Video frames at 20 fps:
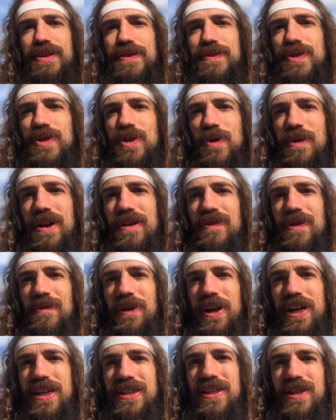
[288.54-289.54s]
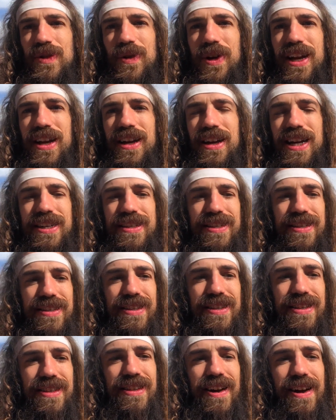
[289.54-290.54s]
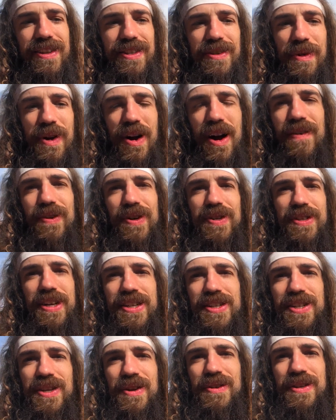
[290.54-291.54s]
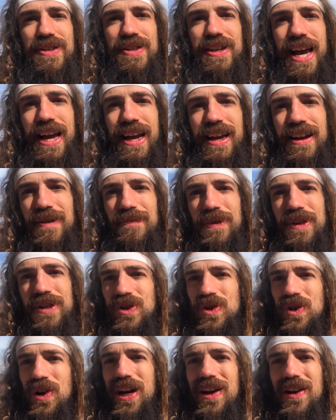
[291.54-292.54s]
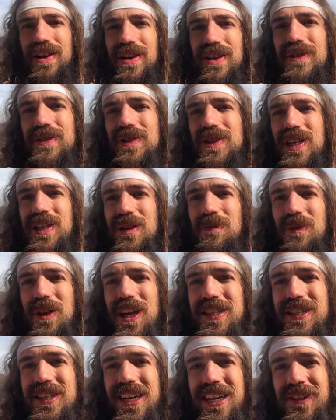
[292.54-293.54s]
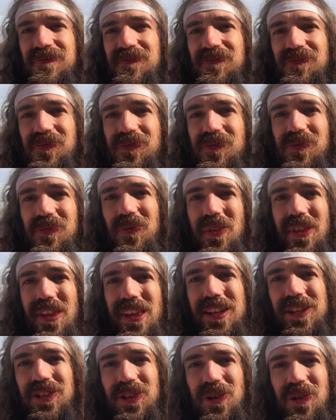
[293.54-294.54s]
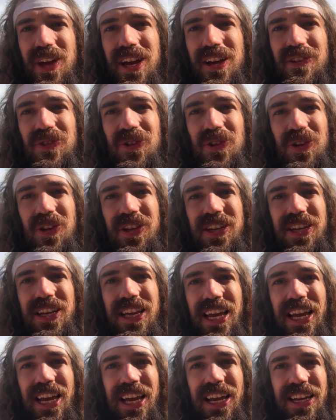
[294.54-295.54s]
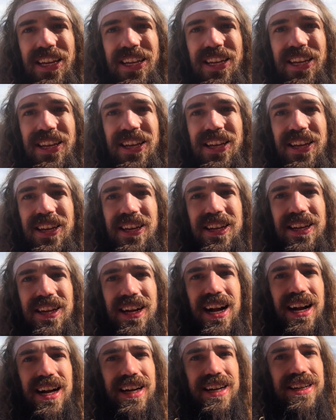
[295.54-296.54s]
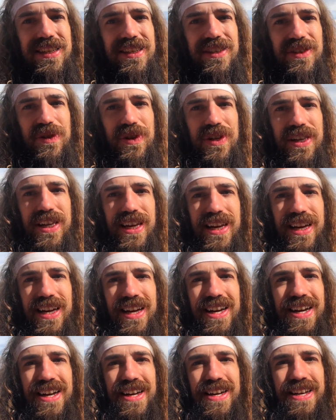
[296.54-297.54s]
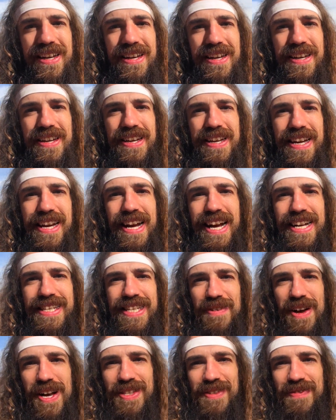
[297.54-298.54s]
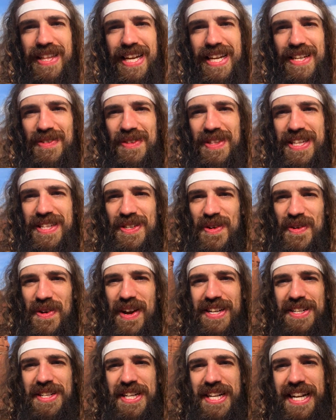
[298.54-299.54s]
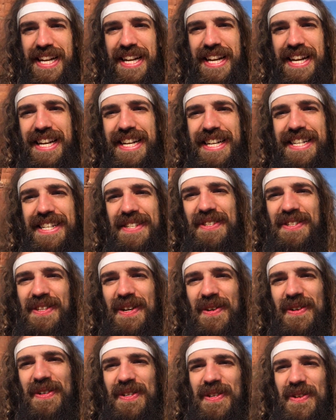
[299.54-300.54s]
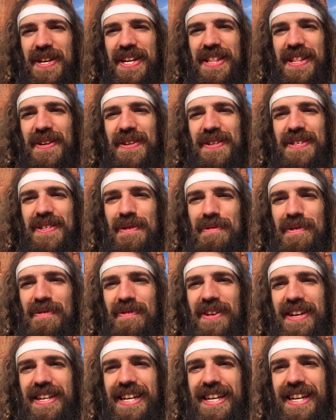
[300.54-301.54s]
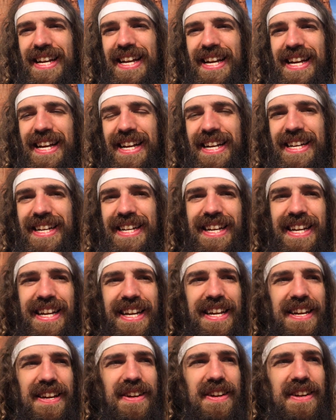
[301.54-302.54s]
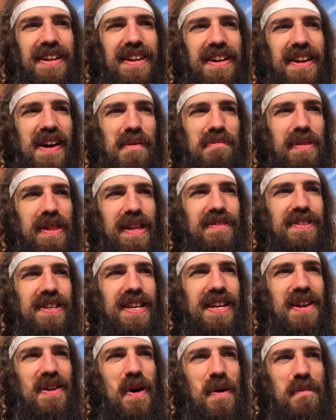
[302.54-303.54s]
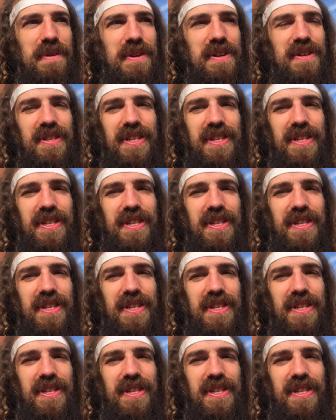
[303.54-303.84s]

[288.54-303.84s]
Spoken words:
so many different places. We had a nice, awesome conversation just hiking up this trail. Such a blessing. So thankful, and God has really had some awesome things with His creation. So enjoying those. Hope you're feeling uplifted and hope in your